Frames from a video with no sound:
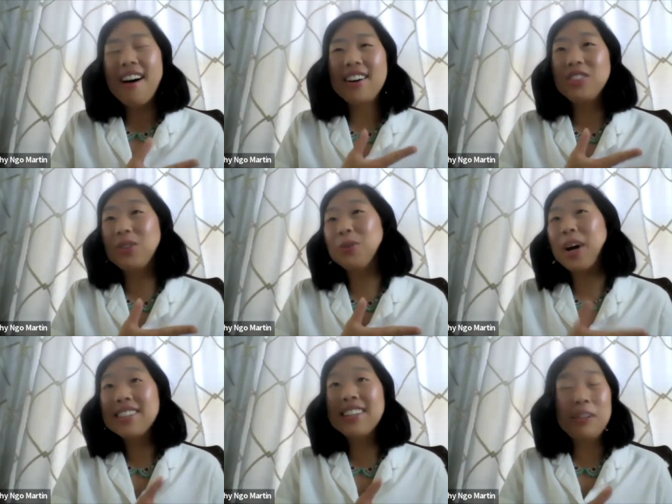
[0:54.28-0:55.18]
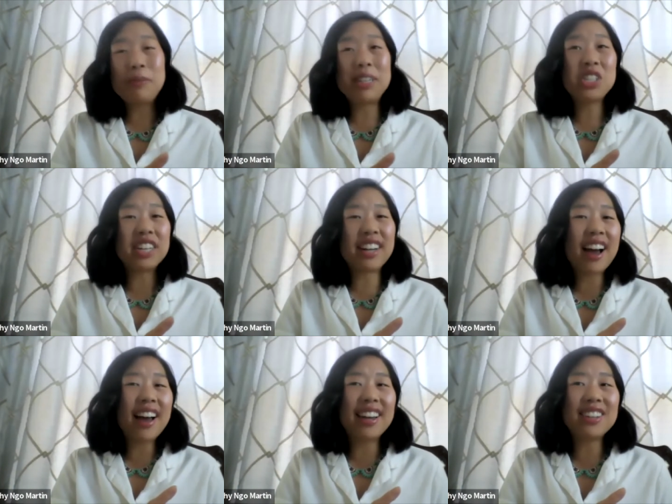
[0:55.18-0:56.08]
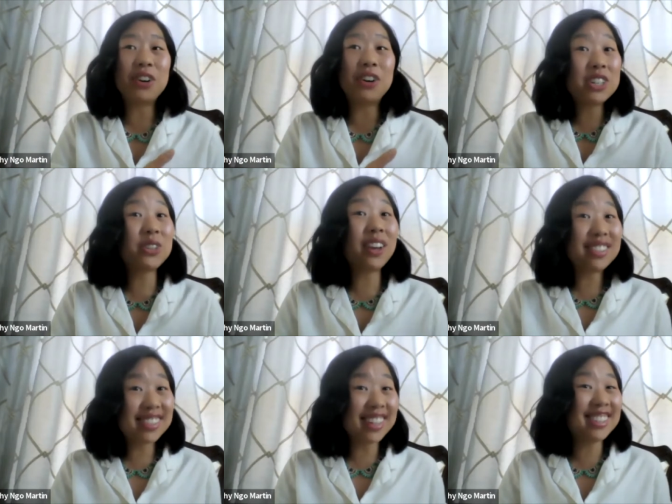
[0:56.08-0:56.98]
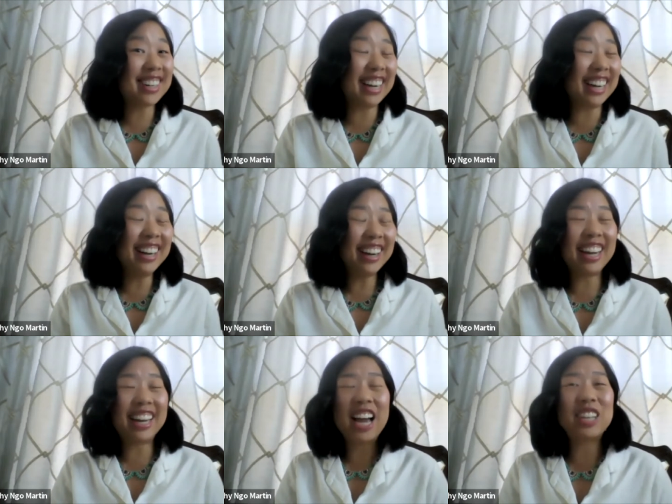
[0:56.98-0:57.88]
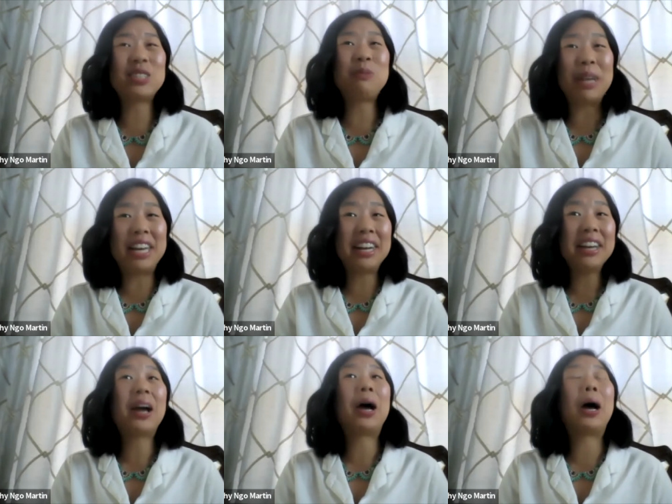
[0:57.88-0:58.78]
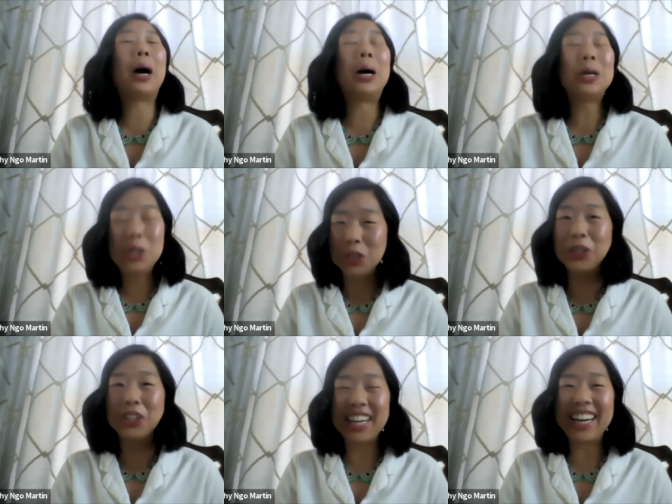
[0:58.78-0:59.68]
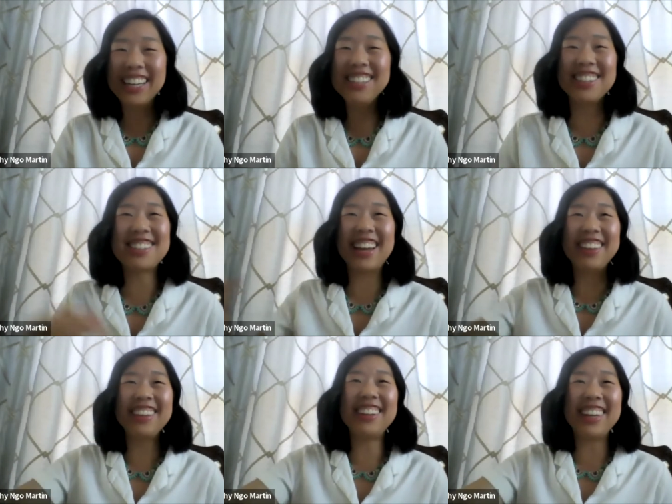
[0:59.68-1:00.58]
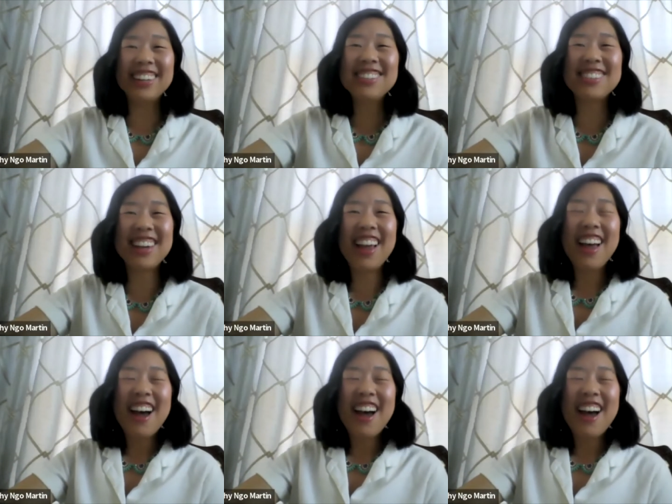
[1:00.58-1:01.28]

Uh, so, as Dylan mentioned, I started in 2016. It has been a journey to say the least.